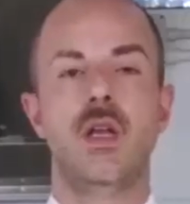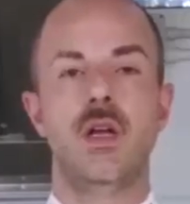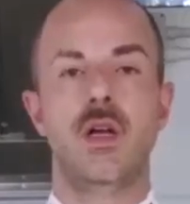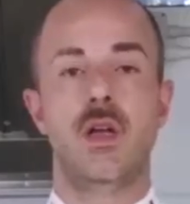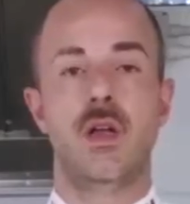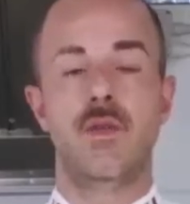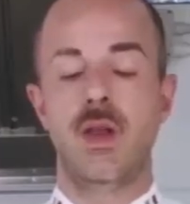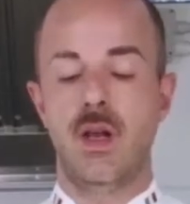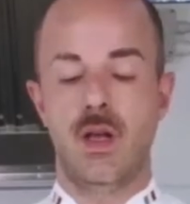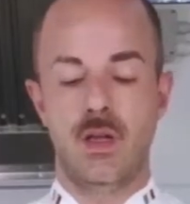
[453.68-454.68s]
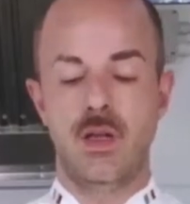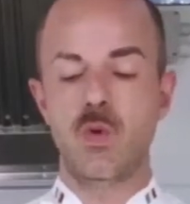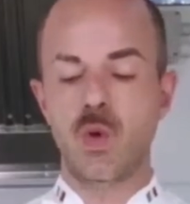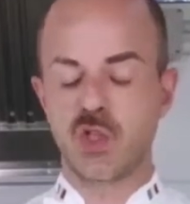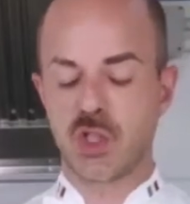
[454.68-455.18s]
because there is some
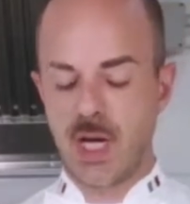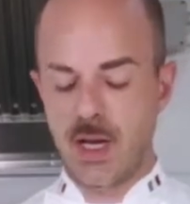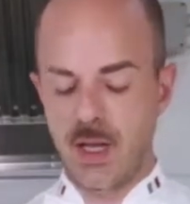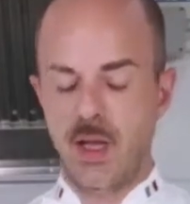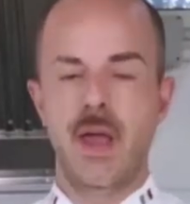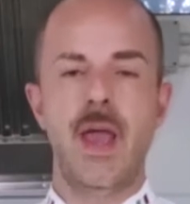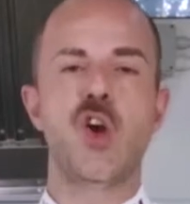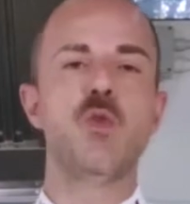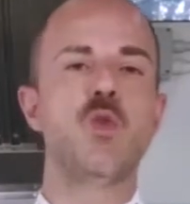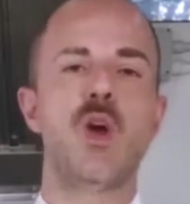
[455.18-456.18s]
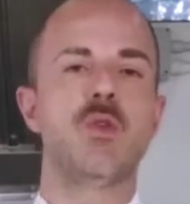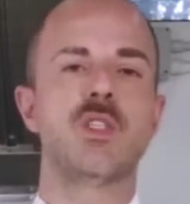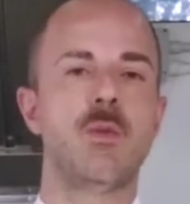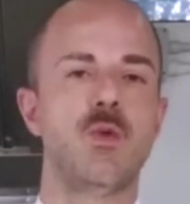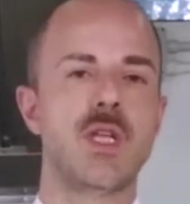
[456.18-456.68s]
pepper
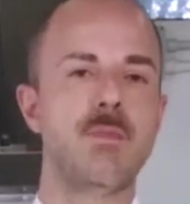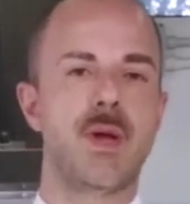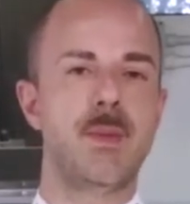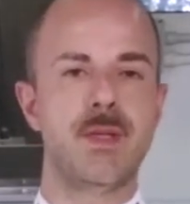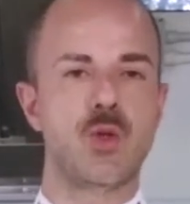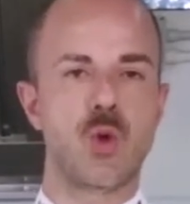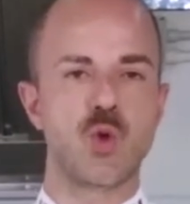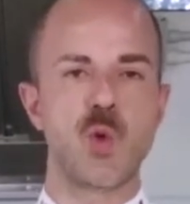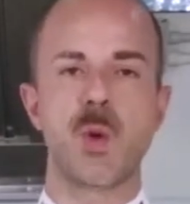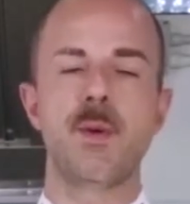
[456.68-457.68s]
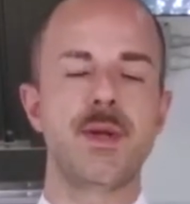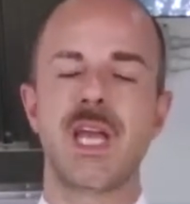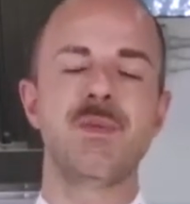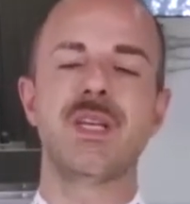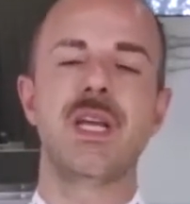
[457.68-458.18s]
in the guanciale,
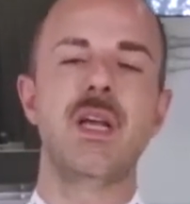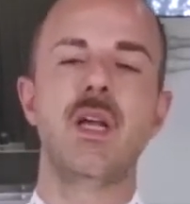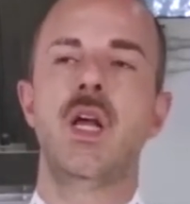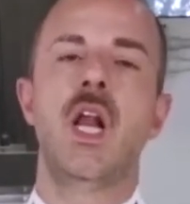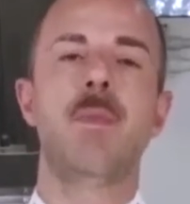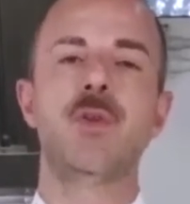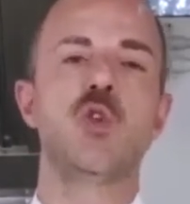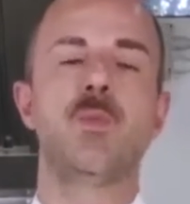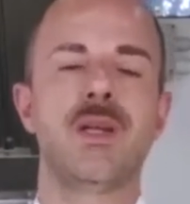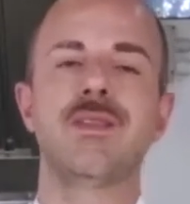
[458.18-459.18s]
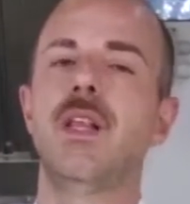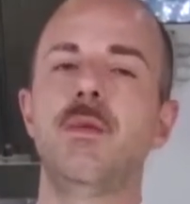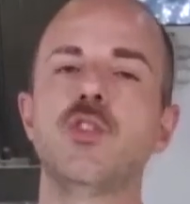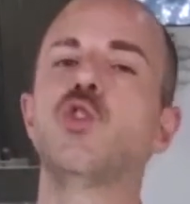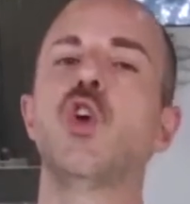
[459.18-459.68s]
so we can
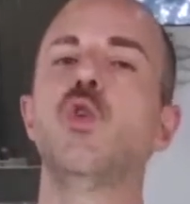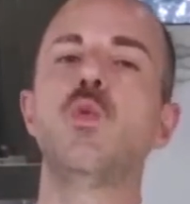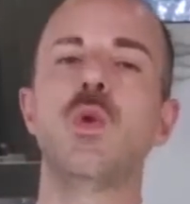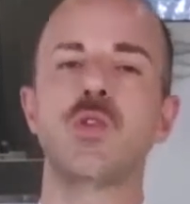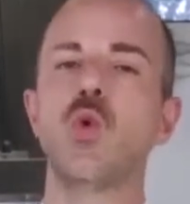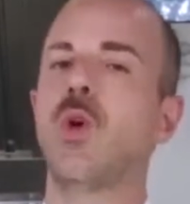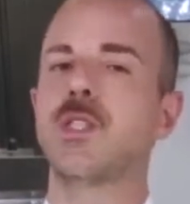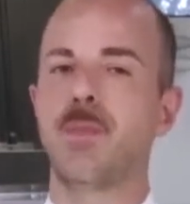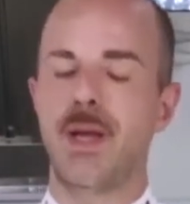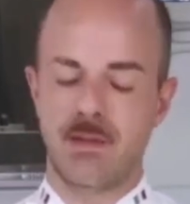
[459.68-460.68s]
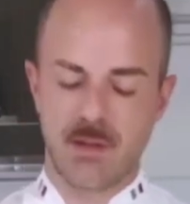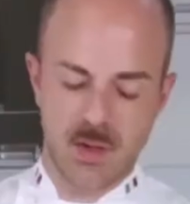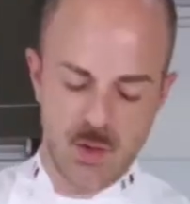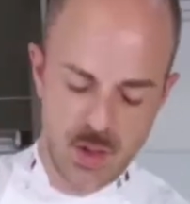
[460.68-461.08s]
always add it on top, because the